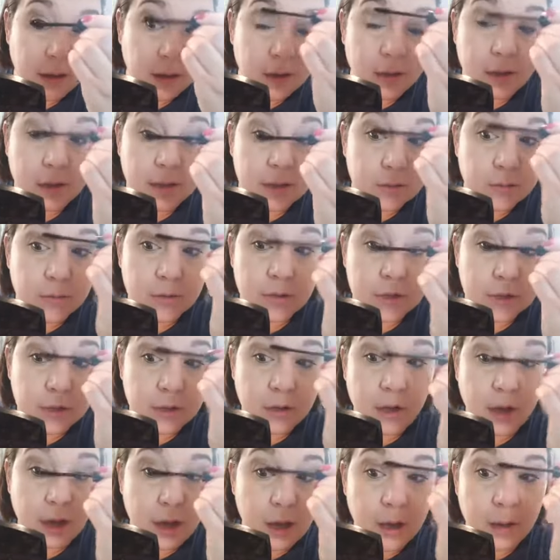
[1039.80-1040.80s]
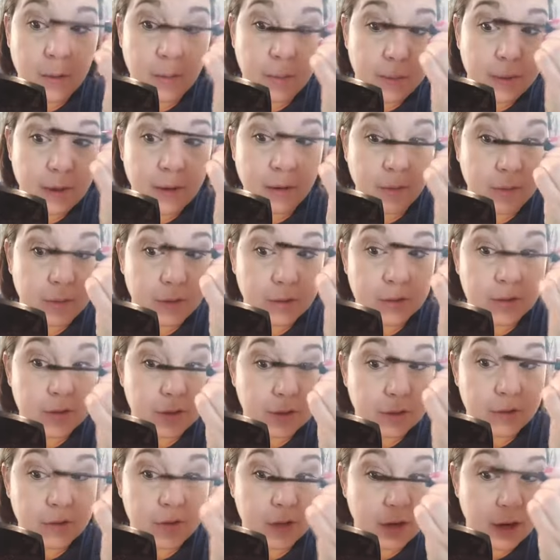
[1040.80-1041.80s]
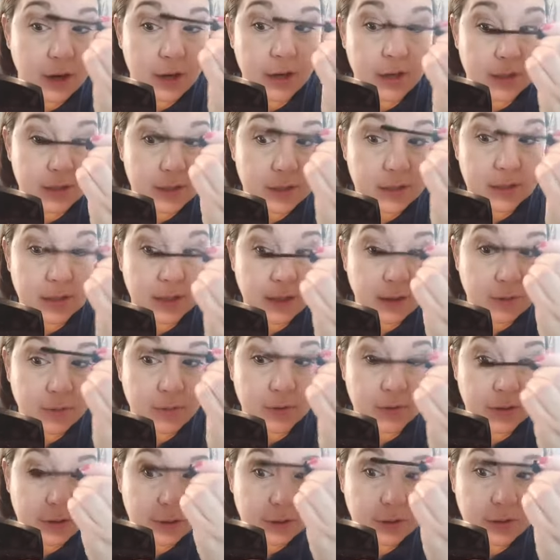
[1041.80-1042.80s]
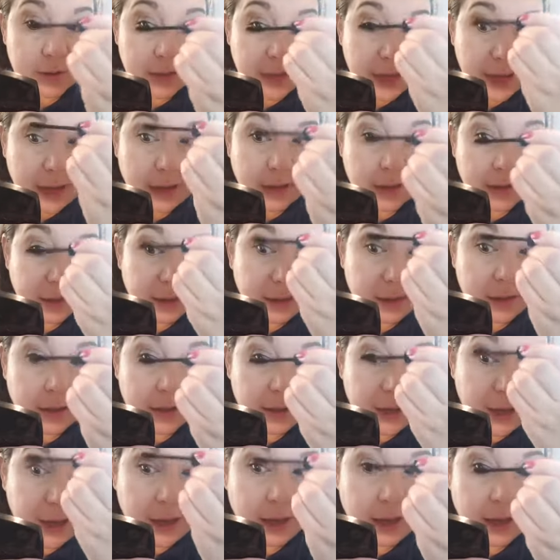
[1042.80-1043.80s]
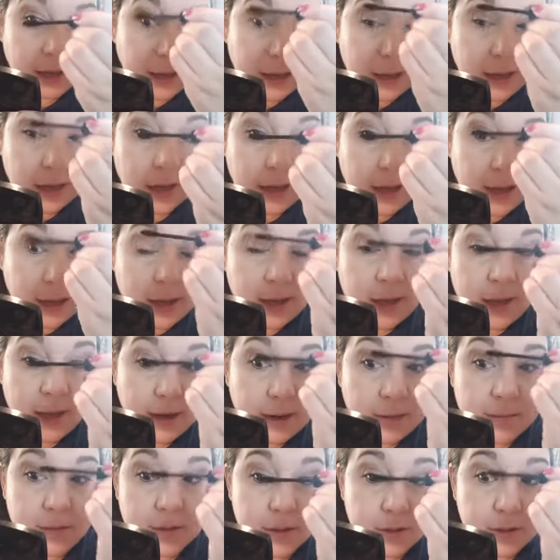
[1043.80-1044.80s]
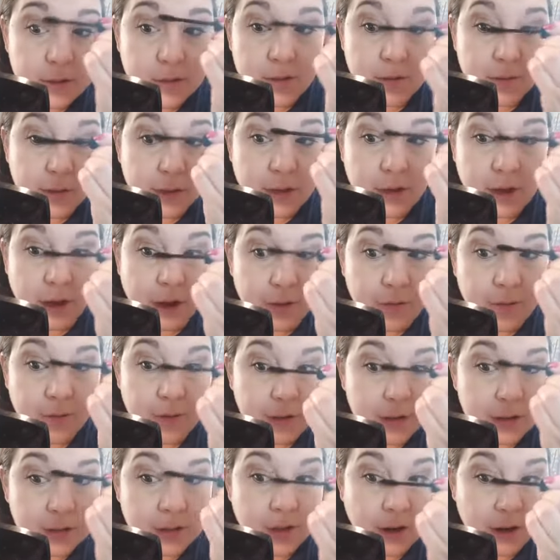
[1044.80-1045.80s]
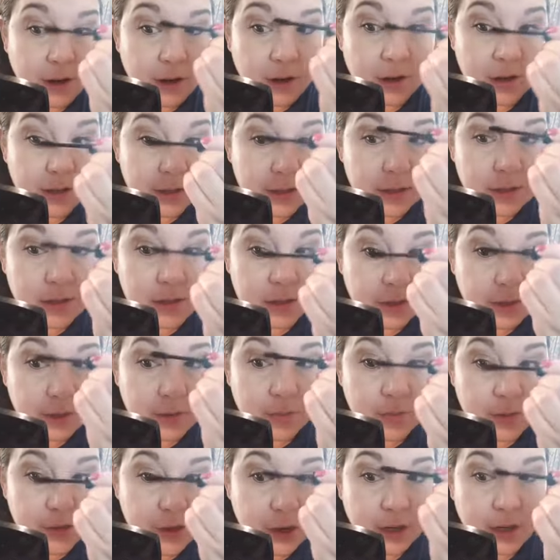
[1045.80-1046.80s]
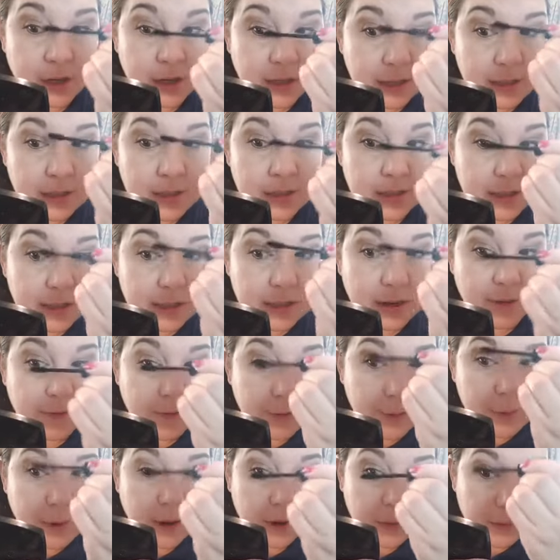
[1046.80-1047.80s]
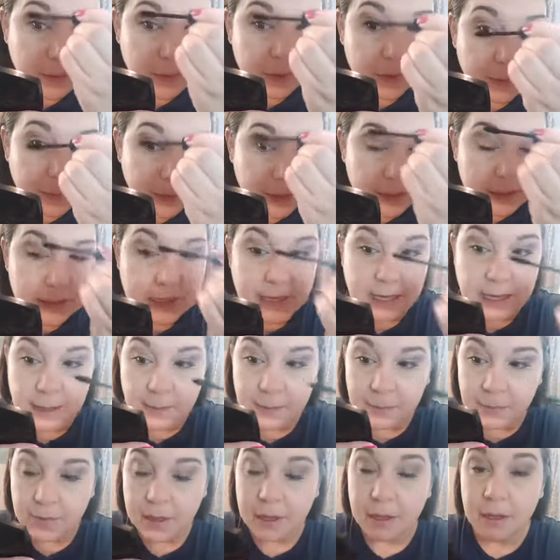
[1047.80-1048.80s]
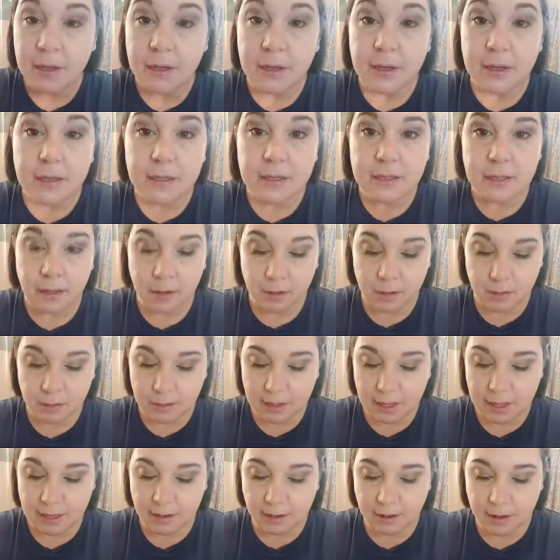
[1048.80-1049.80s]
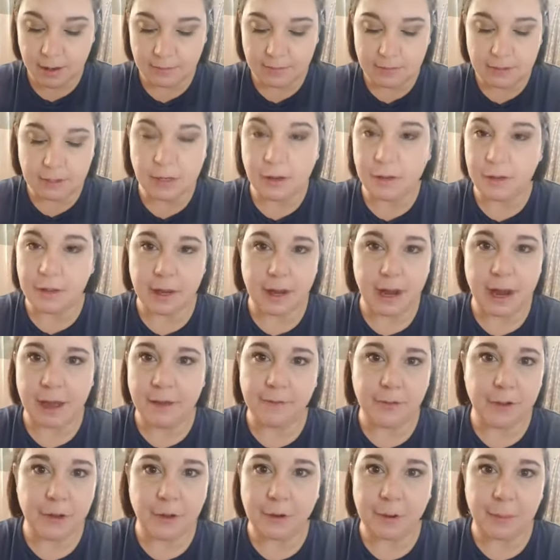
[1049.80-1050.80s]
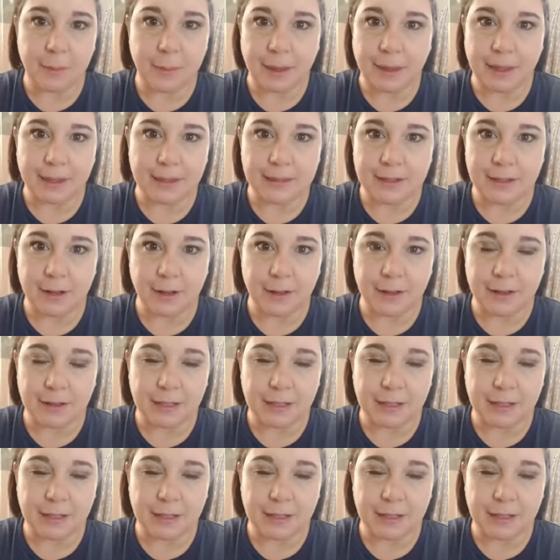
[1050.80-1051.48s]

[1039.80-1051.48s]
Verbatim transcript: Because we're still up and we're still dressed and we're still tackling the day. And I'm still doing conference calls and Zoom trainings and stuff from home with my team. So they don't have to know that I have yoga pants on.